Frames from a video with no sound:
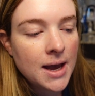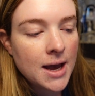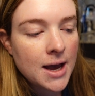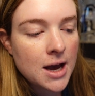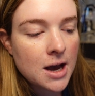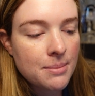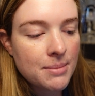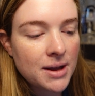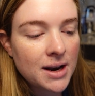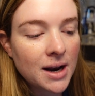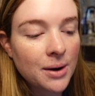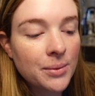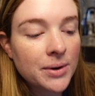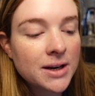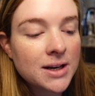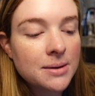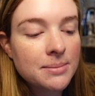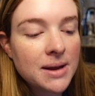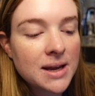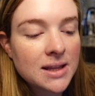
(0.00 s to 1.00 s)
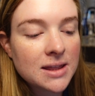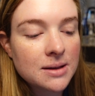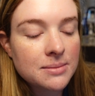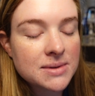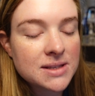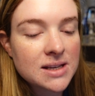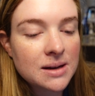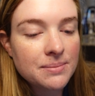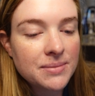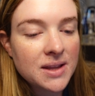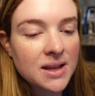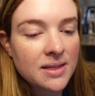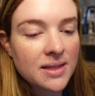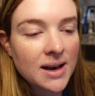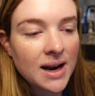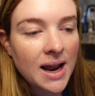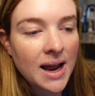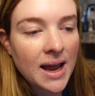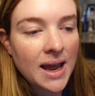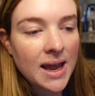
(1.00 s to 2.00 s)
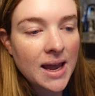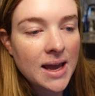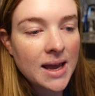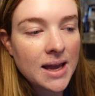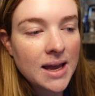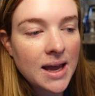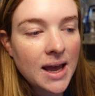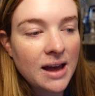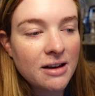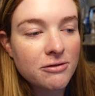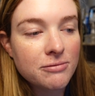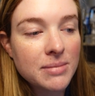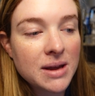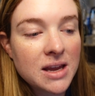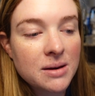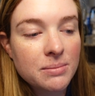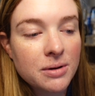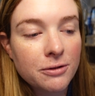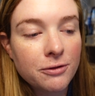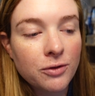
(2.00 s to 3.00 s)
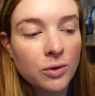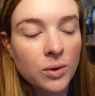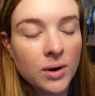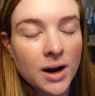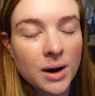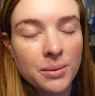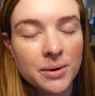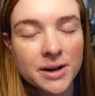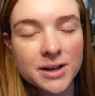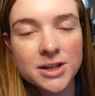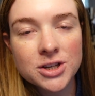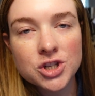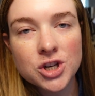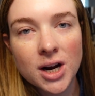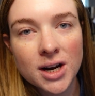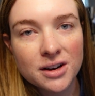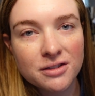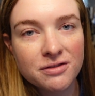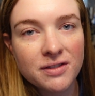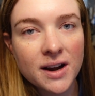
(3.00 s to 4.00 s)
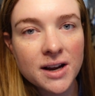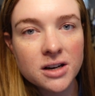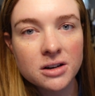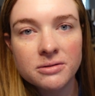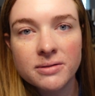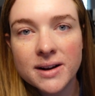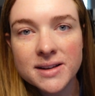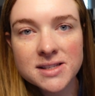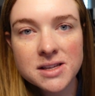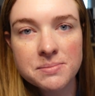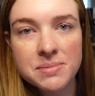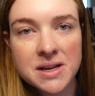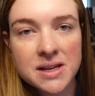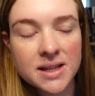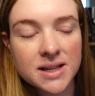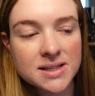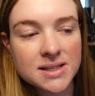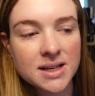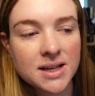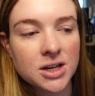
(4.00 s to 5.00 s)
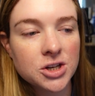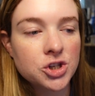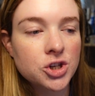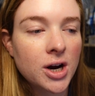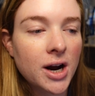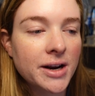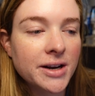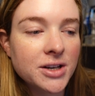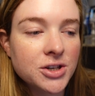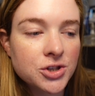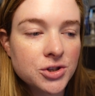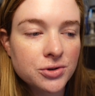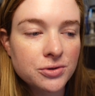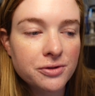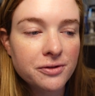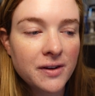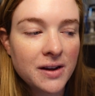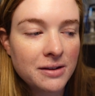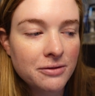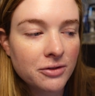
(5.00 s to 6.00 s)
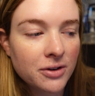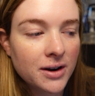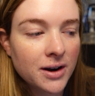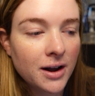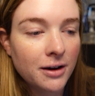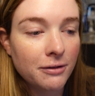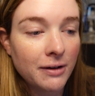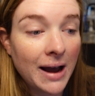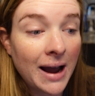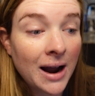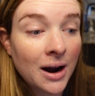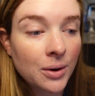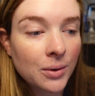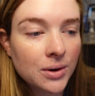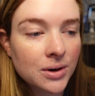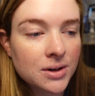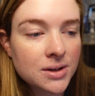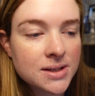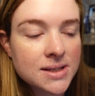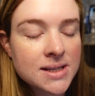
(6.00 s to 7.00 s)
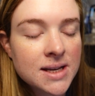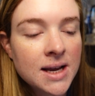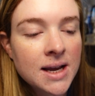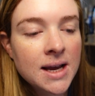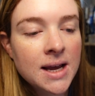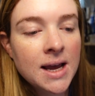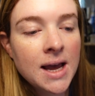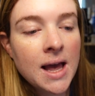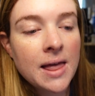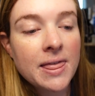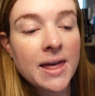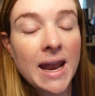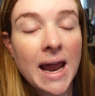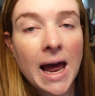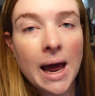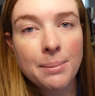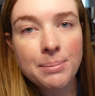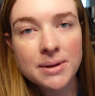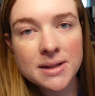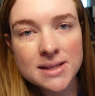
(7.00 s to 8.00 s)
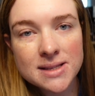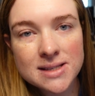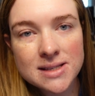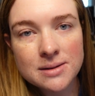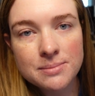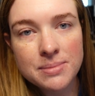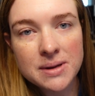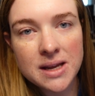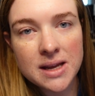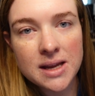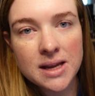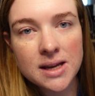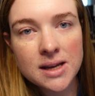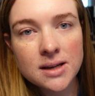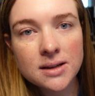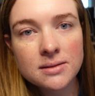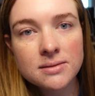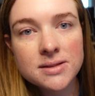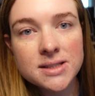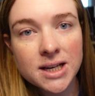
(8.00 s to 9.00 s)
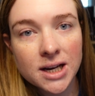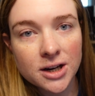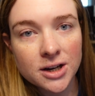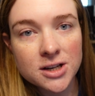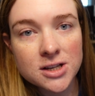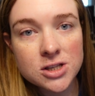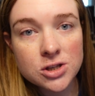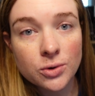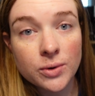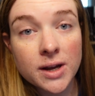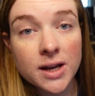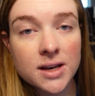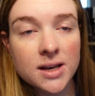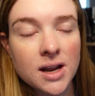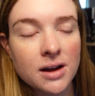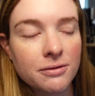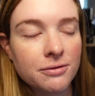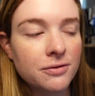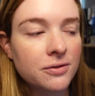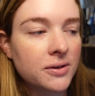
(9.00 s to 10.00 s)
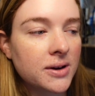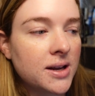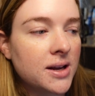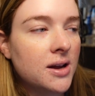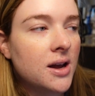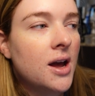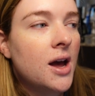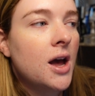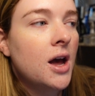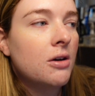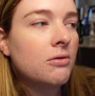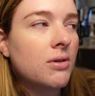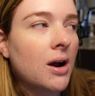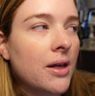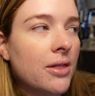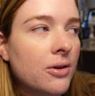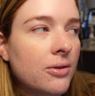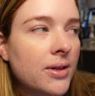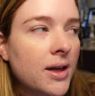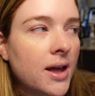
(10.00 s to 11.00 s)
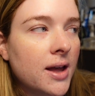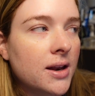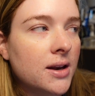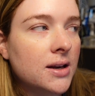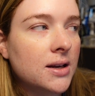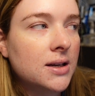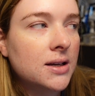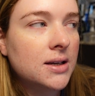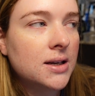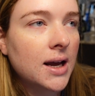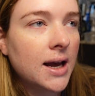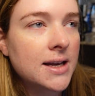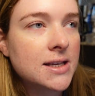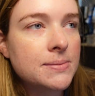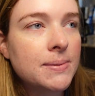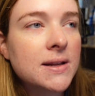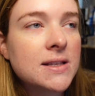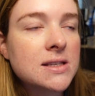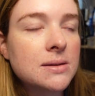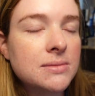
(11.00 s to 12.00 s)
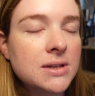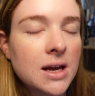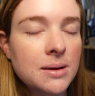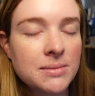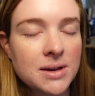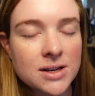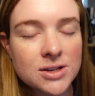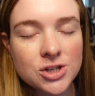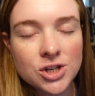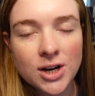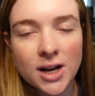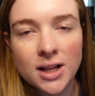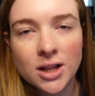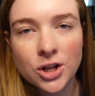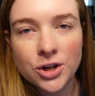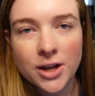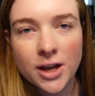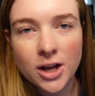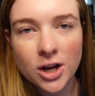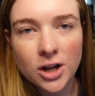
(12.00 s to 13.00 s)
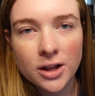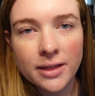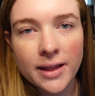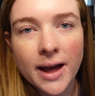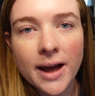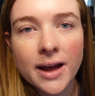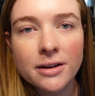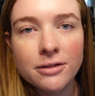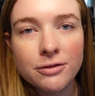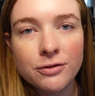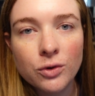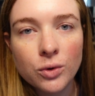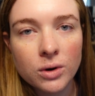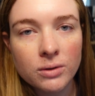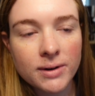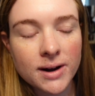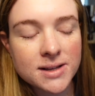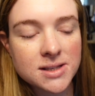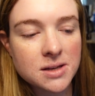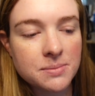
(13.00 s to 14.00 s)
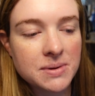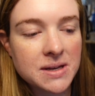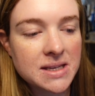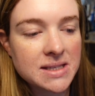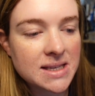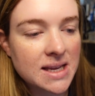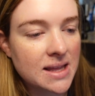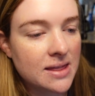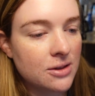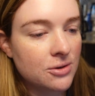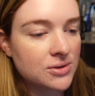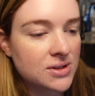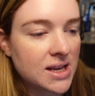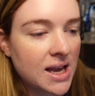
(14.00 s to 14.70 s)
Um, and I wanted to make them something that I have made before. I wanted to try to find a recipe that's like a tried and true favorite of ours that happens to be dairy, soy, and nut free rather than I spent some time yesterday looking online for recipes in those